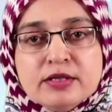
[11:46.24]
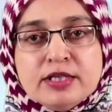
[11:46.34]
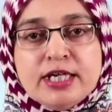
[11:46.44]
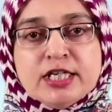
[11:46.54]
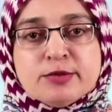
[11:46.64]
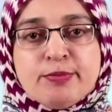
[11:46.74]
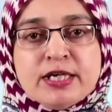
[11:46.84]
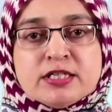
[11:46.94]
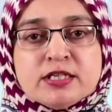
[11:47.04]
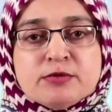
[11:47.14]
These,
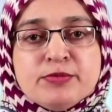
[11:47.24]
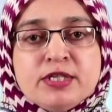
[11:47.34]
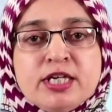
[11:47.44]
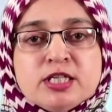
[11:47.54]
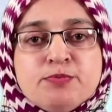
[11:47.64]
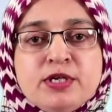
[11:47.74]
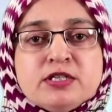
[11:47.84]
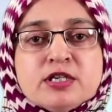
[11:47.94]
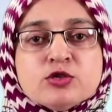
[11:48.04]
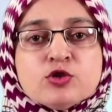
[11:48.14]
pieces, these
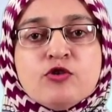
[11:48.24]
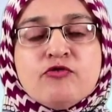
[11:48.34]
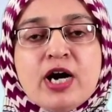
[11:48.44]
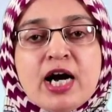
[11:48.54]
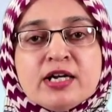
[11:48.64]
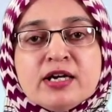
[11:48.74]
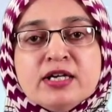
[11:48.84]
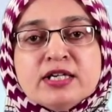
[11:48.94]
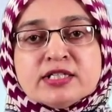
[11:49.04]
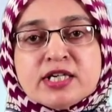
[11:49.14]
pieces of
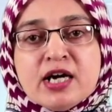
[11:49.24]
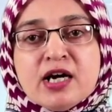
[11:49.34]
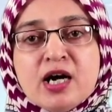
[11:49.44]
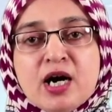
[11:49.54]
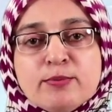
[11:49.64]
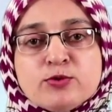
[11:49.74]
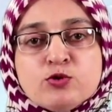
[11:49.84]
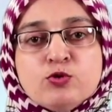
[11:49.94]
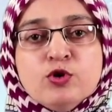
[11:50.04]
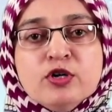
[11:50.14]
iron sunk up
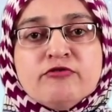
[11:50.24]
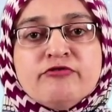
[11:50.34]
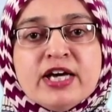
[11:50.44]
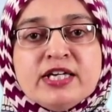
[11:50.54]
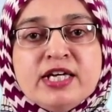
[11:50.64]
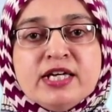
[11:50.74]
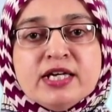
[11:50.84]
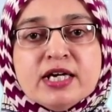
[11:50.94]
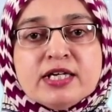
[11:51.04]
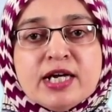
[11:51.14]
to
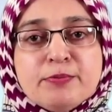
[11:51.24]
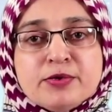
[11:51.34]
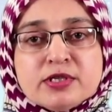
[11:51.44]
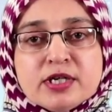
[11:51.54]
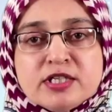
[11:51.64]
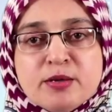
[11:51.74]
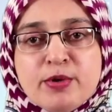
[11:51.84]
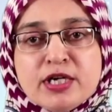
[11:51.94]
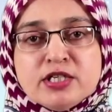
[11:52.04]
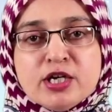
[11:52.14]
varying depths
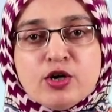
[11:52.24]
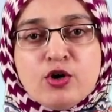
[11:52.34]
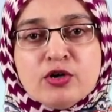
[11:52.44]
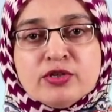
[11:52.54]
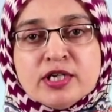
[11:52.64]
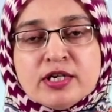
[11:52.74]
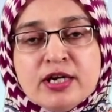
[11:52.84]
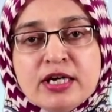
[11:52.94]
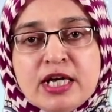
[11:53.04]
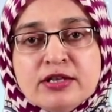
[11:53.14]
depending on their
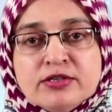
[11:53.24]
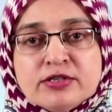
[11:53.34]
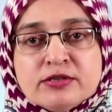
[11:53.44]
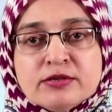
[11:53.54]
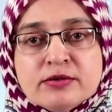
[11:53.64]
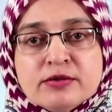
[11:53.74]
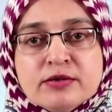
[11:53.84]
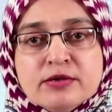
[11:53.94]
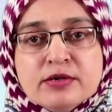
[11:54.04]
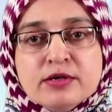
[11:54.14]
lengths.
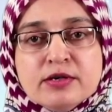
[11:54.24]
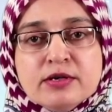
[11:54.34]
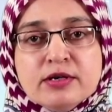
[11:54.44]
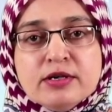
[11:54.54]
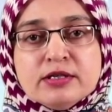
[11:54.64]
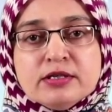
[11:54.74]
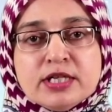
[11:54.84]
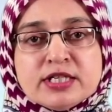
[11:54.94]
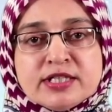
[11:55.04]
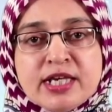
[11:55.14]

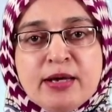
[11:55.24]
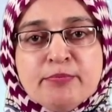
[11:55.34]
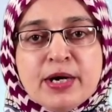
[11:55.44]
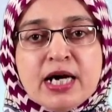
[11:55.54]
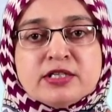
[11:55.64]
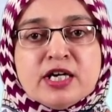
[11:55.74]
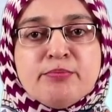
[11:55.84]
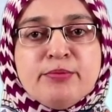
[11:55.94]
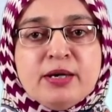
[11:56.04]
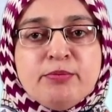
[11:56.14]
The same
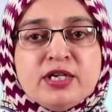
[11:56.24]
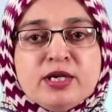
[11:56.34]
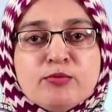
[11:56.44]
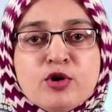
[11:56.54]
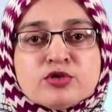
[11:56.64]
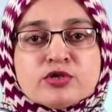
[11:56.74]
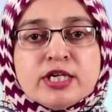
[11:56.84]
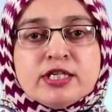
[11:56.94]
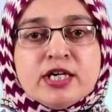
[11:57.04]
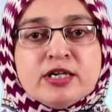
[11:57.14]
pattern may be
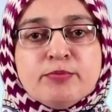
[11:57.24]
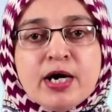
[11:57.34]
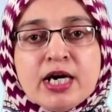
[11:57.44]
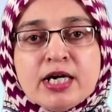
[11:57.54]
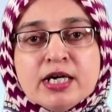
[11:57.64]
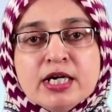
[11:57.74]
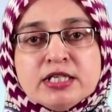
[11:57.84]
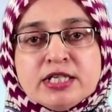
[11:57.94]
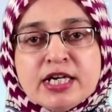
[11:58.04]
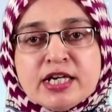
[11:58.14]
demonstrated by
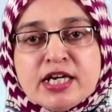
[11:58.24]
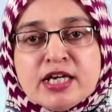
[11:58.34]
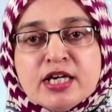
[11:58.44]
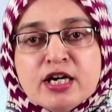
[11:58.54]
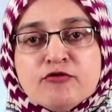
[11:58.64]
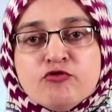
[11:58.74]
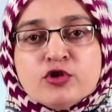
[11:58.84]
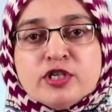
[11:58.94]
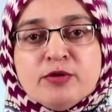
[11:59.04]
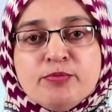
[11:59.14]
taking
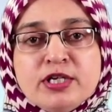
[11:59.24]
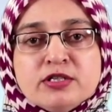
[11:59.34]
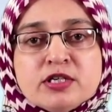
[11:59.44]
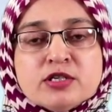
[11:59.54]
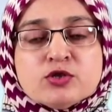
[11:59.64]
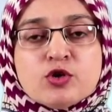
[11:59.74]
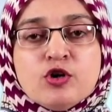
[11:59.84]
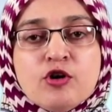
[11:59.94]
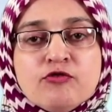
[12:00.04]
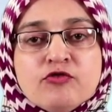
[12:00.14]
wooden pieces
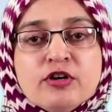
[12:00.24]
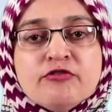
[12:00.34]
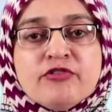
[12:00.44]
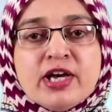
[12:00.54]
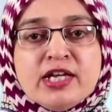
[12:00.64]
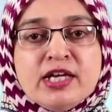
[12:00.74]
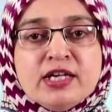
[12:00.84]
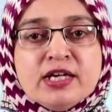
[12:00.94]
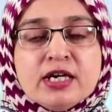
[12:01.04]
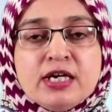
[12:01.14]
of
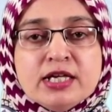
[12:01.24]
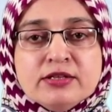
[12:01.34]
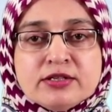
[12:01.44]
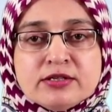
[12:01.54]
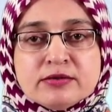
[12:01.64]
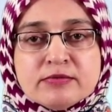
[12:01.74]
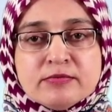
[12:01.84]
varying lengths.